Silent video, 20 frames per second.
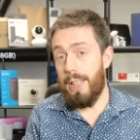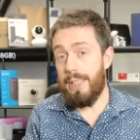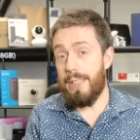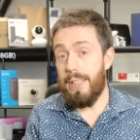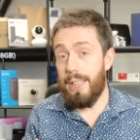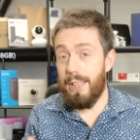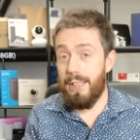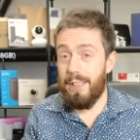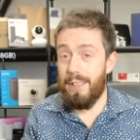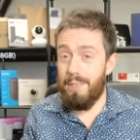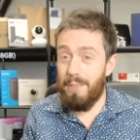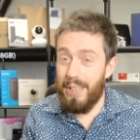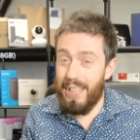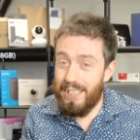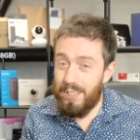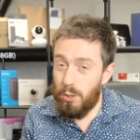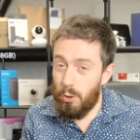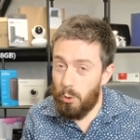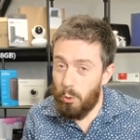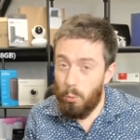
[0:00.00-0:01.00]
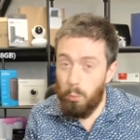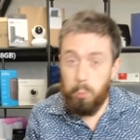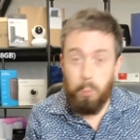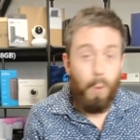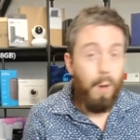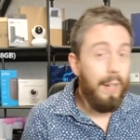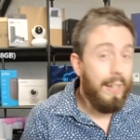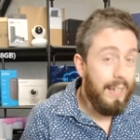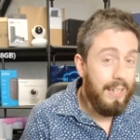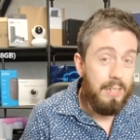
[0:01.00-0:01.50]
this isn't
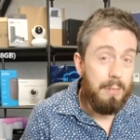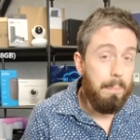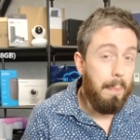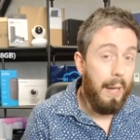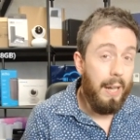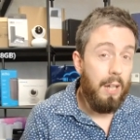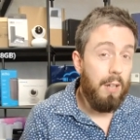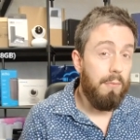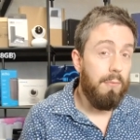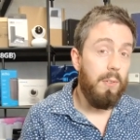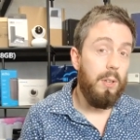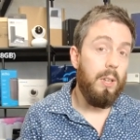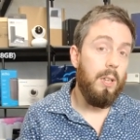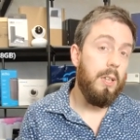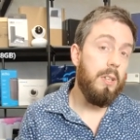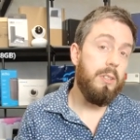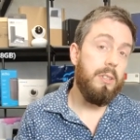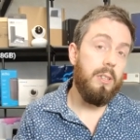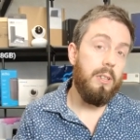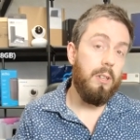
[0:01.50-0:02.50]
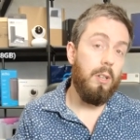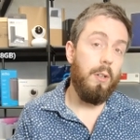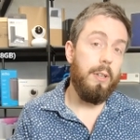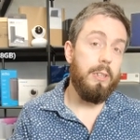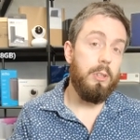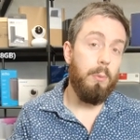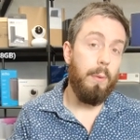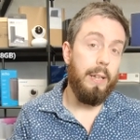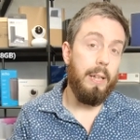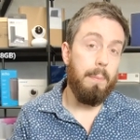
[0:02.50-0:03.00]
quite as powerful as the
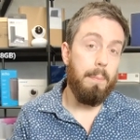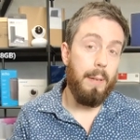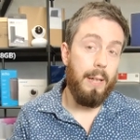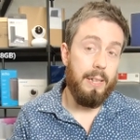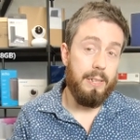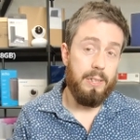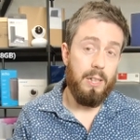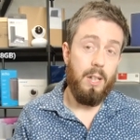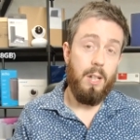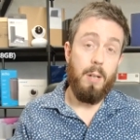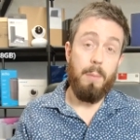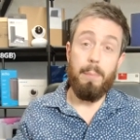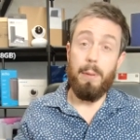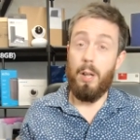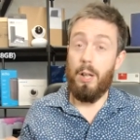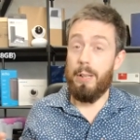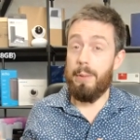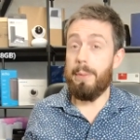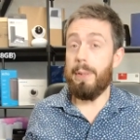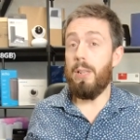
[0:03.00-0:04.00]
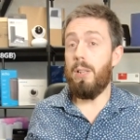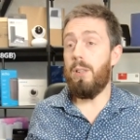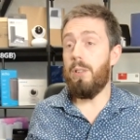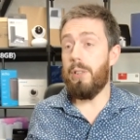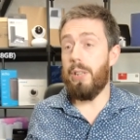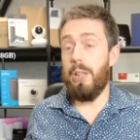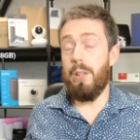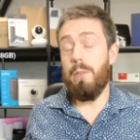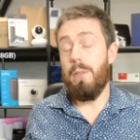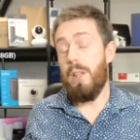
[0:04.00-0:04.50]
nine twenty plus, but I would
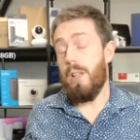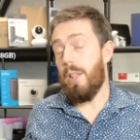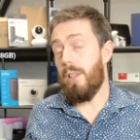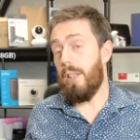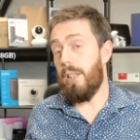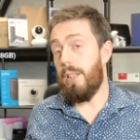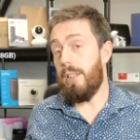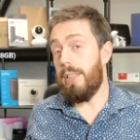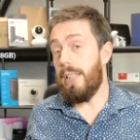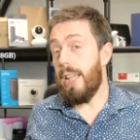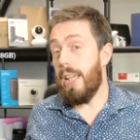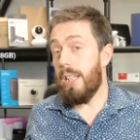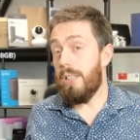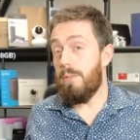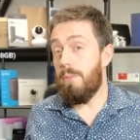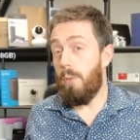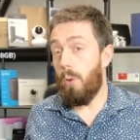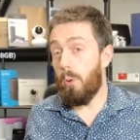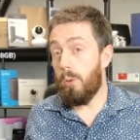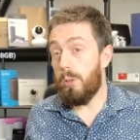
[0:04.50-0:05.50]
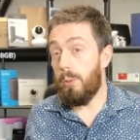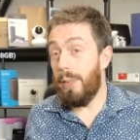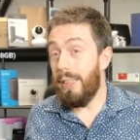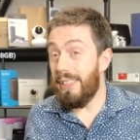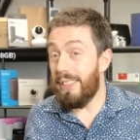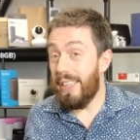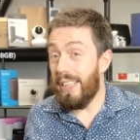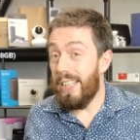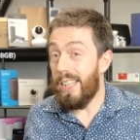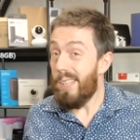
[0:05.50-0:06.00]
argue that the D S four
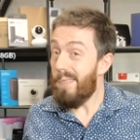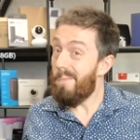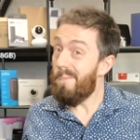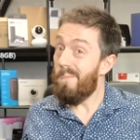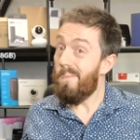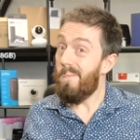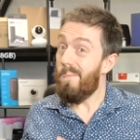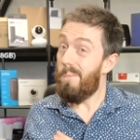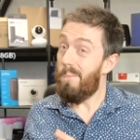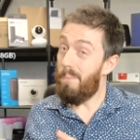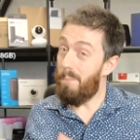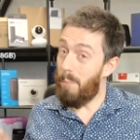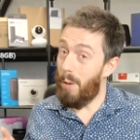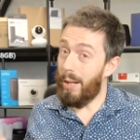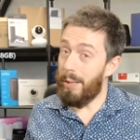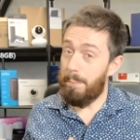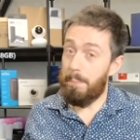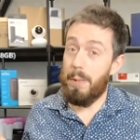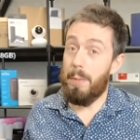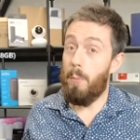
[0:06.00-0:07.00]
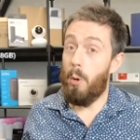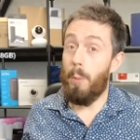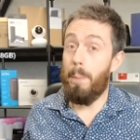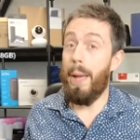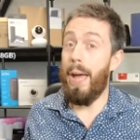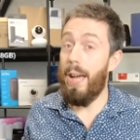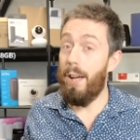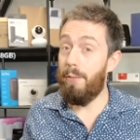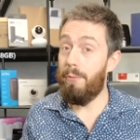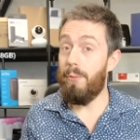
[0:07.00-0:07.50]
twenty might be more
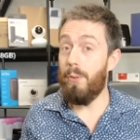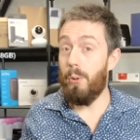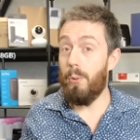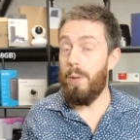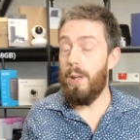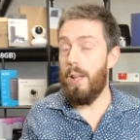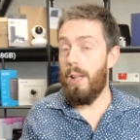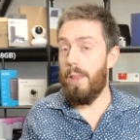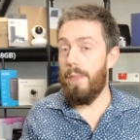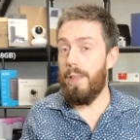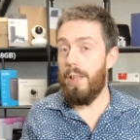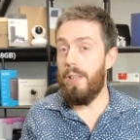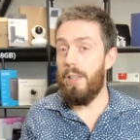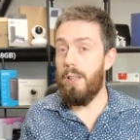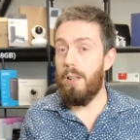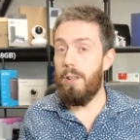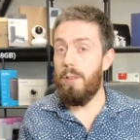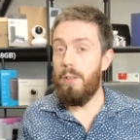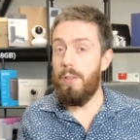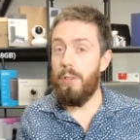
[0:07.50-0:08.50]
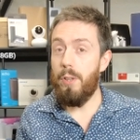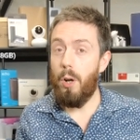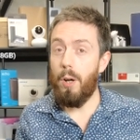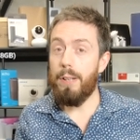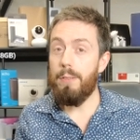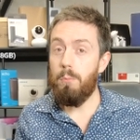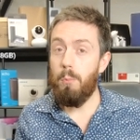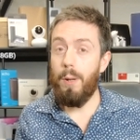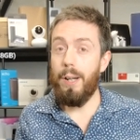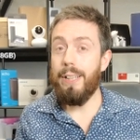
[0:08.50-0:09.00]
powerful than the
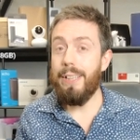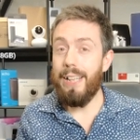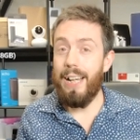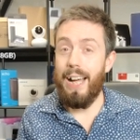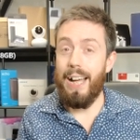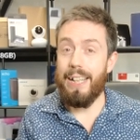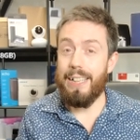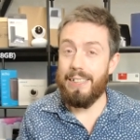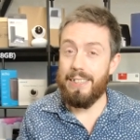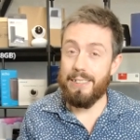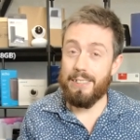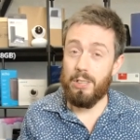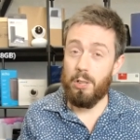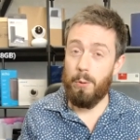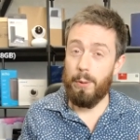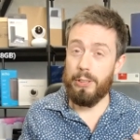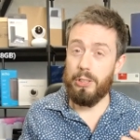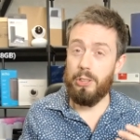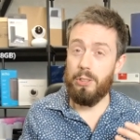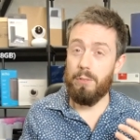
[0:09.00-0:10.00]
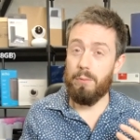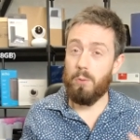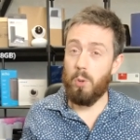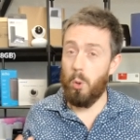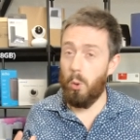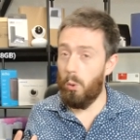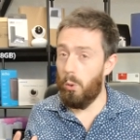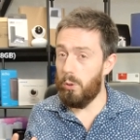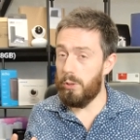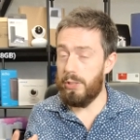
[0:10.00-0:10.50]
nine one eight. It's a question of
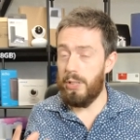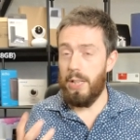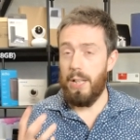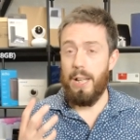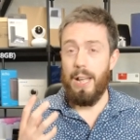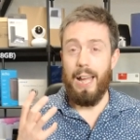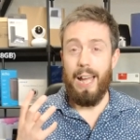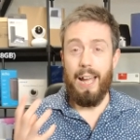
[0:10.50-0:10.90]
cores